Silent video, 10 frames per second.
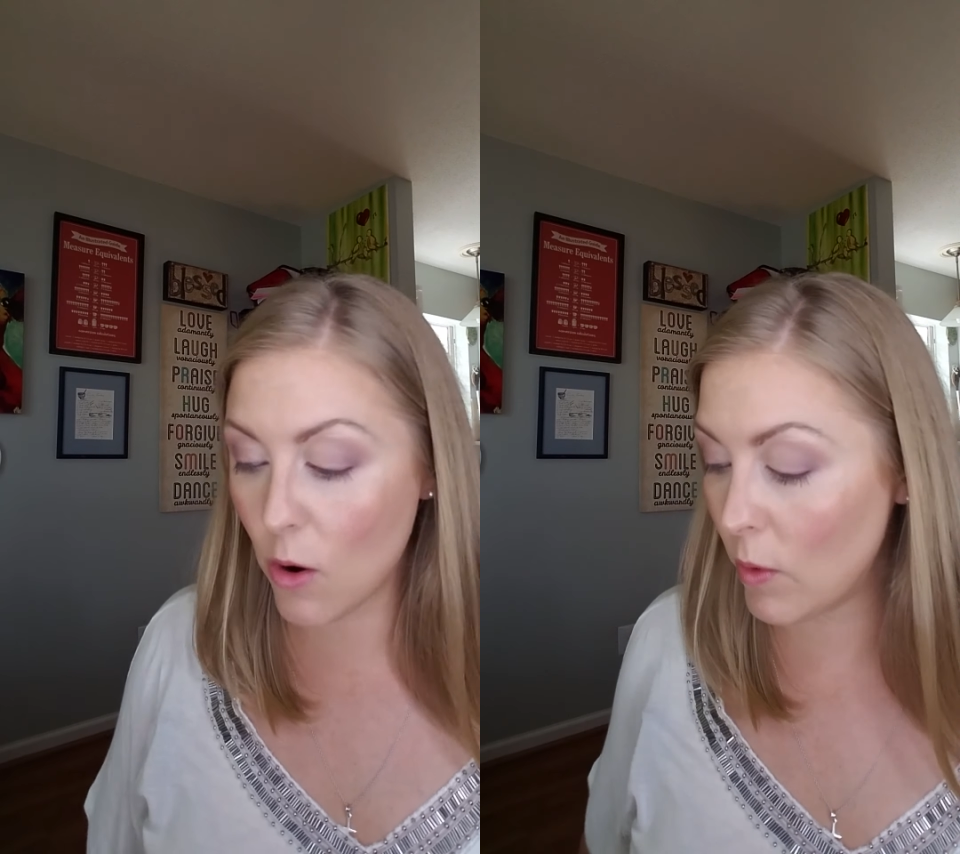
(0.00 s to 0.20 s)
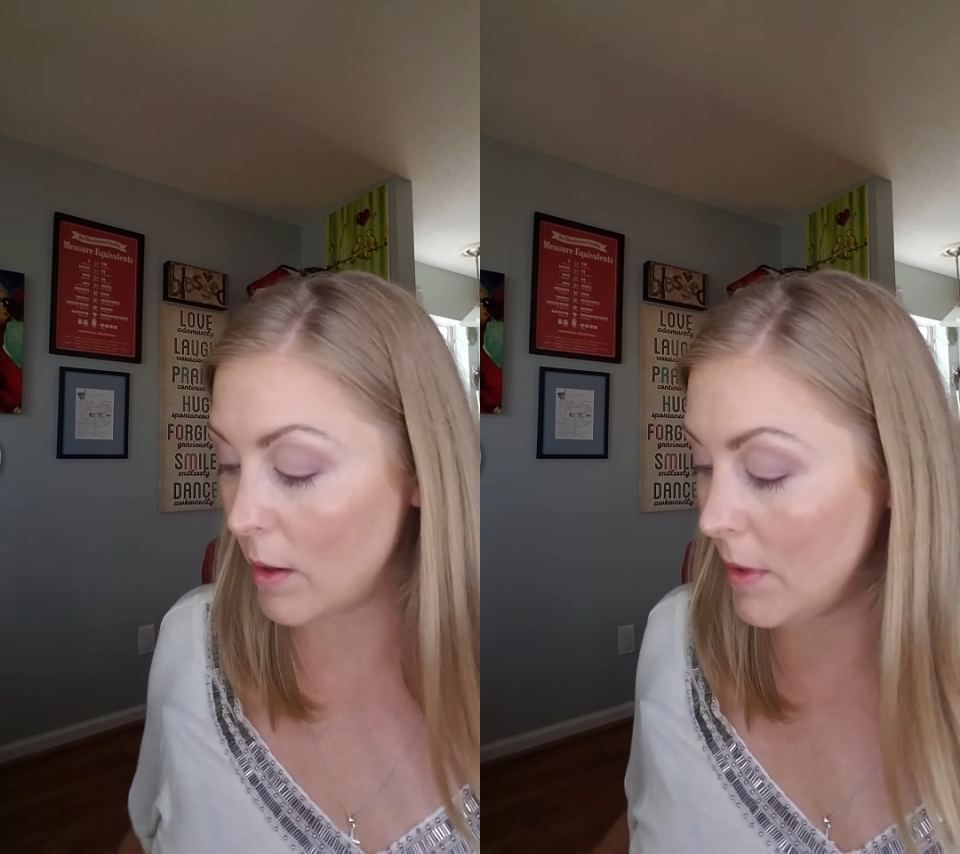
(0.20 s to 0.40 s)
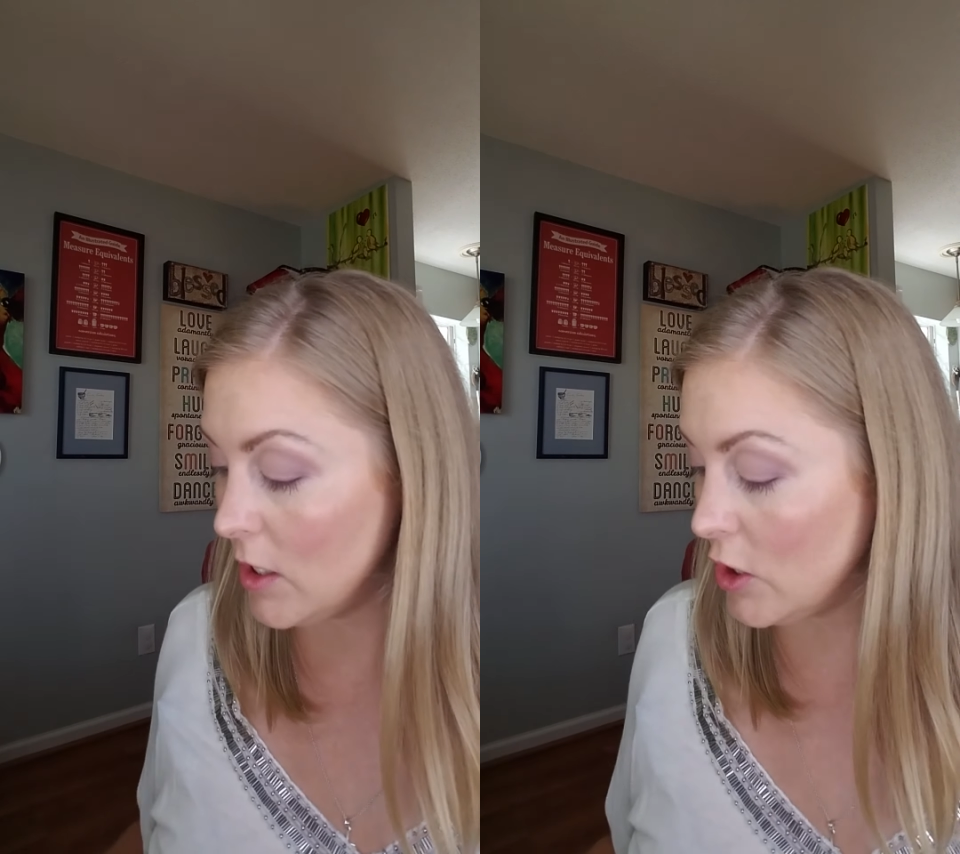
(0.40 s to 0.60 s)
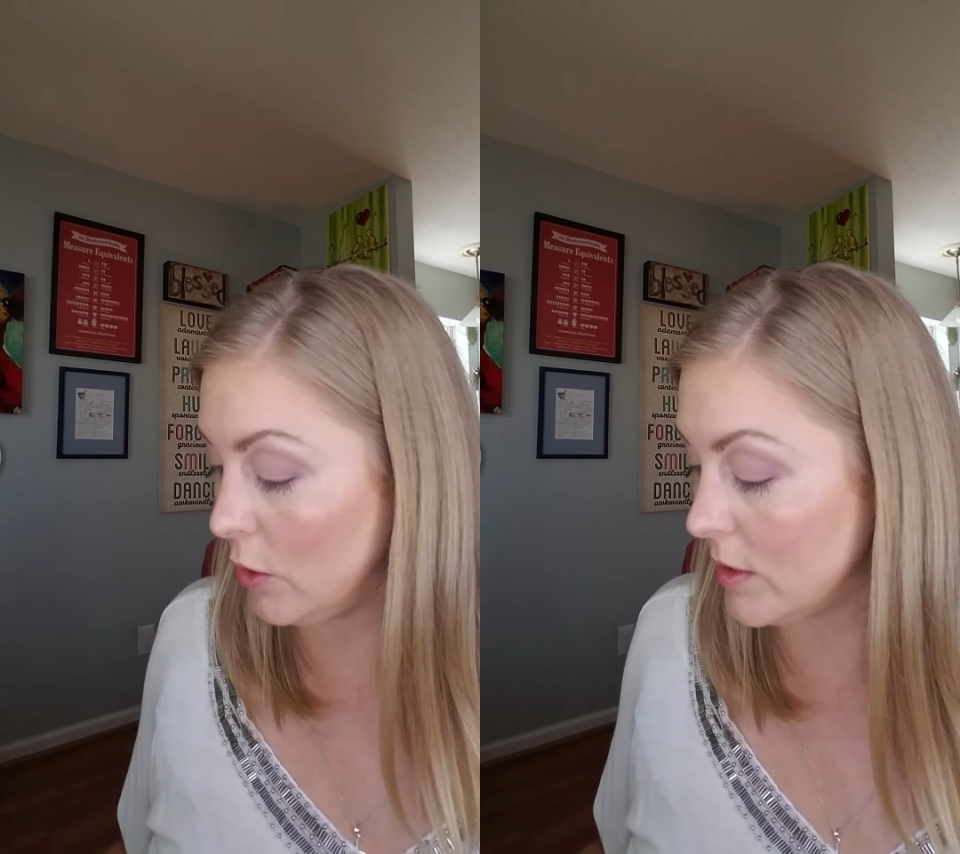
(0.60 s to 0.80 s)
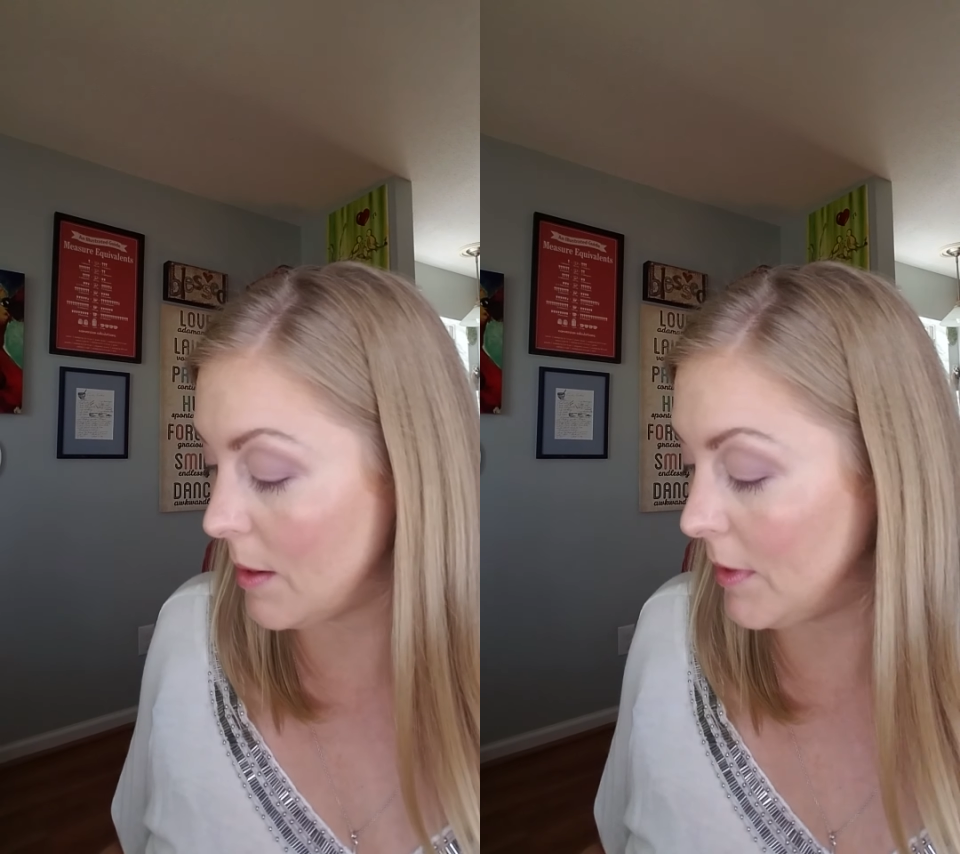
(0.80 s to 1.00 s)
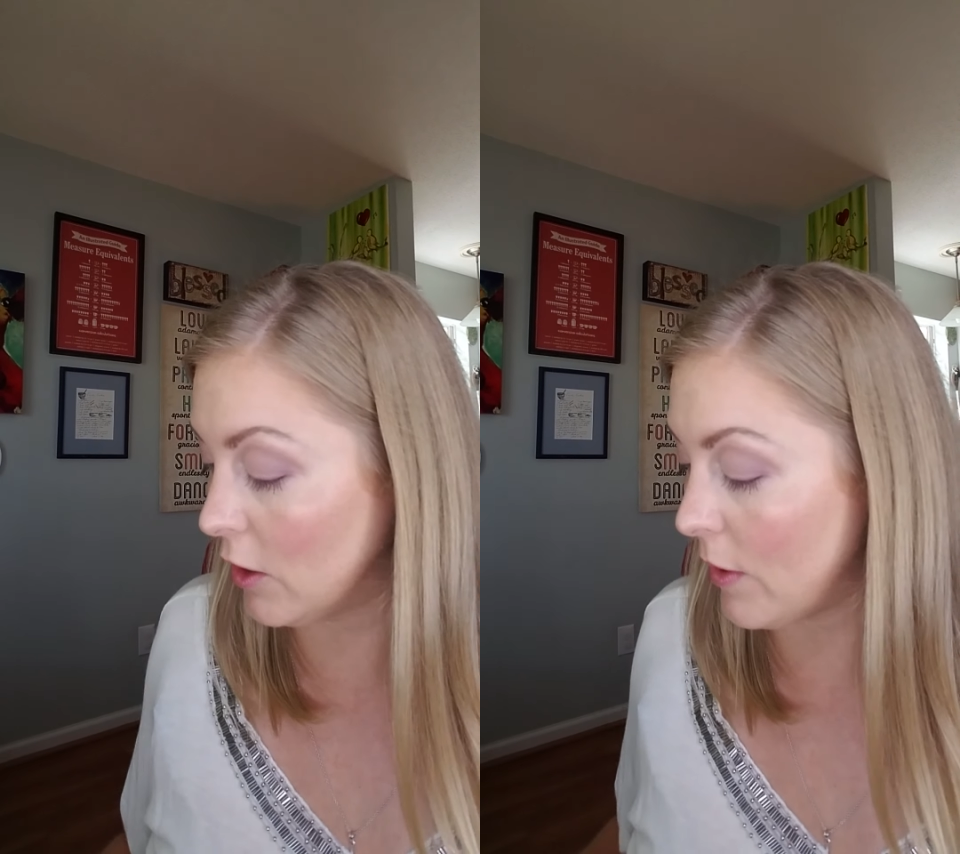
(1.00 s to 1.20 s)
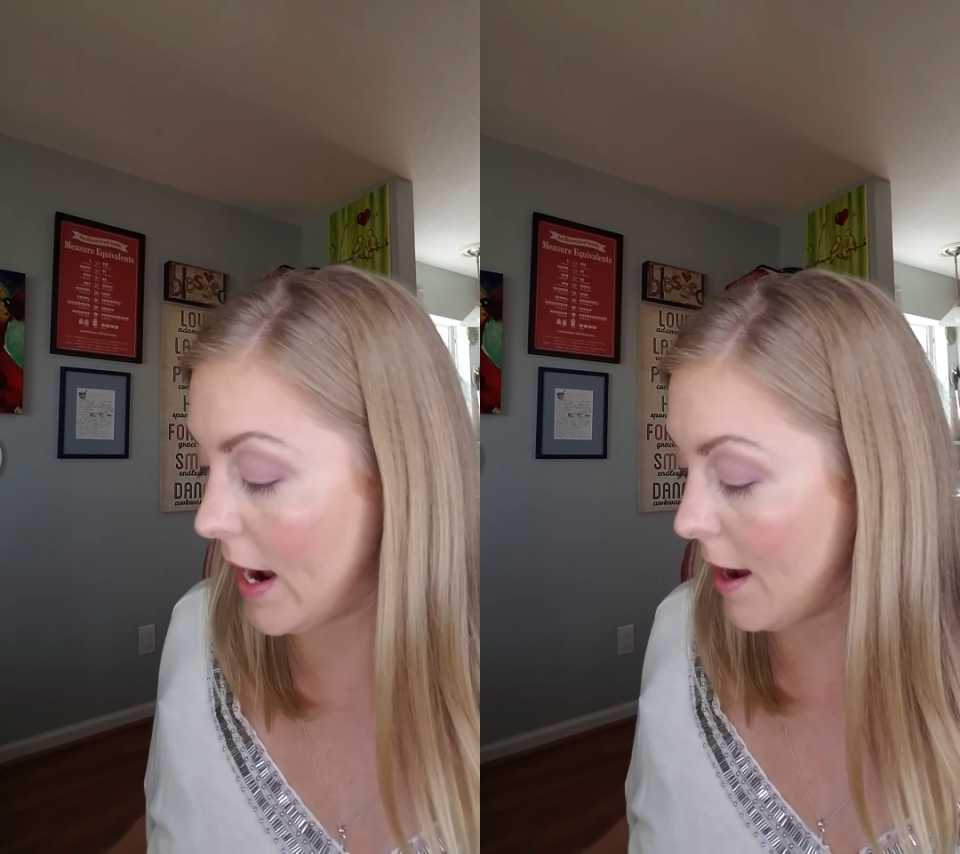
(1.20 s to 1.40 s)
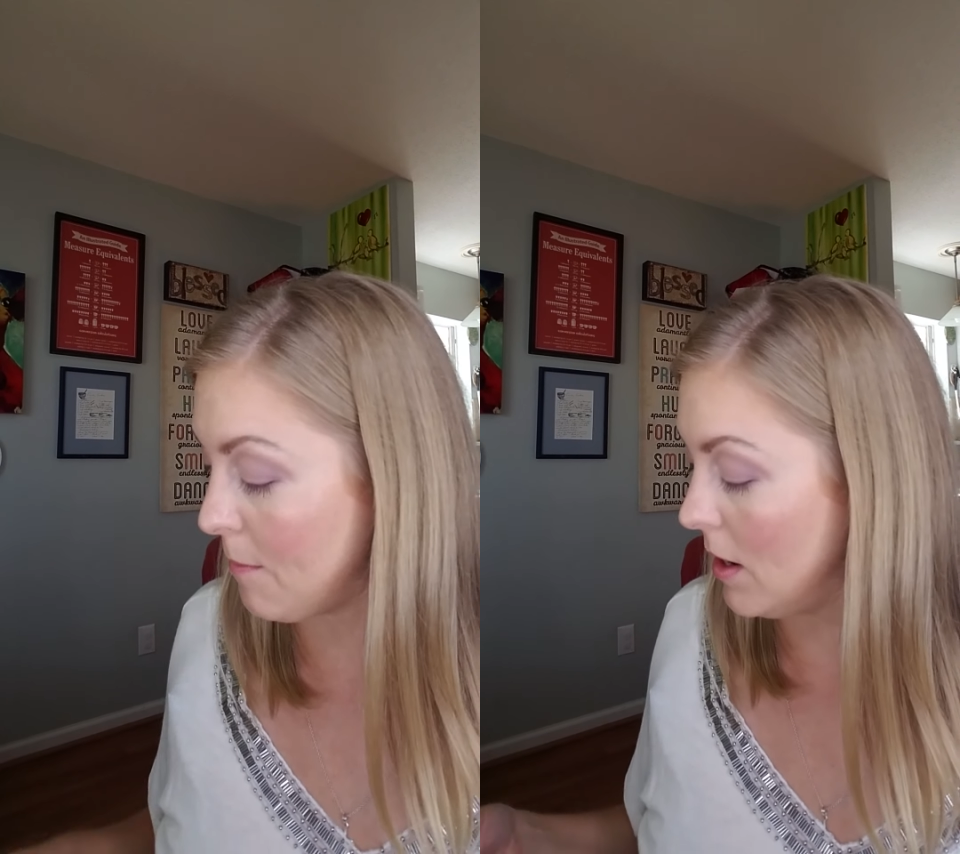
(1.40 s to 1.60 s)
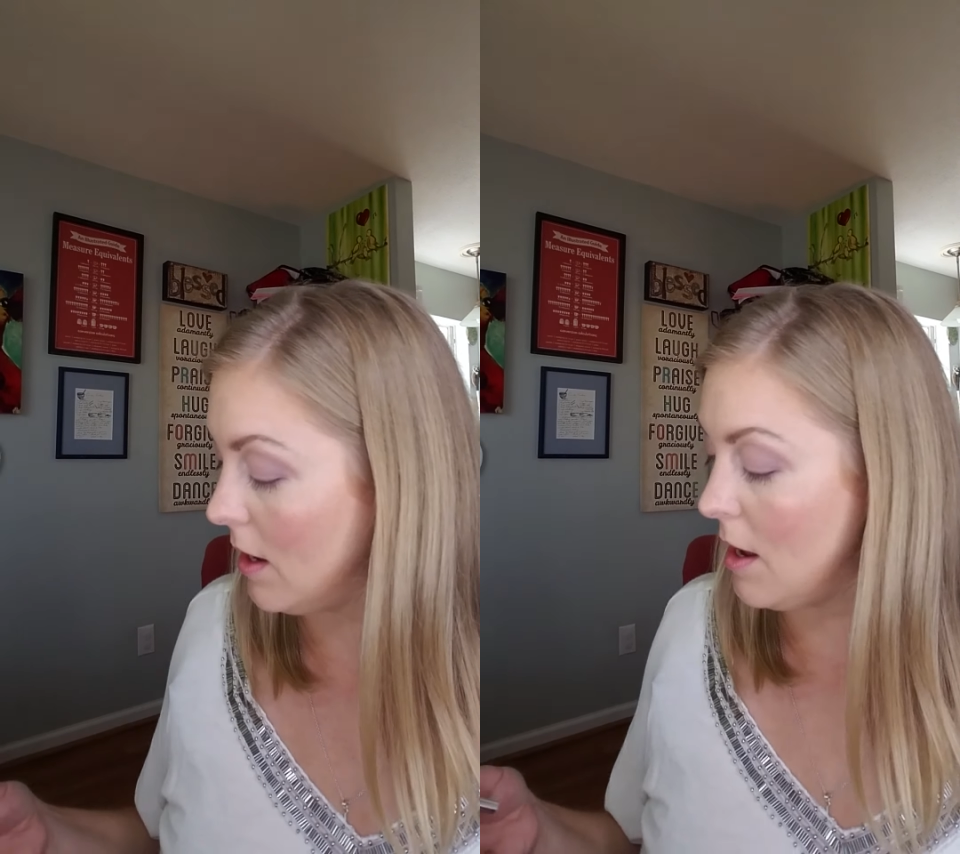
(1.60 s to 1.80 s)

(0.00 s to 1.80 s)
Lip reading: what I'm gonna do is I'm gonna grab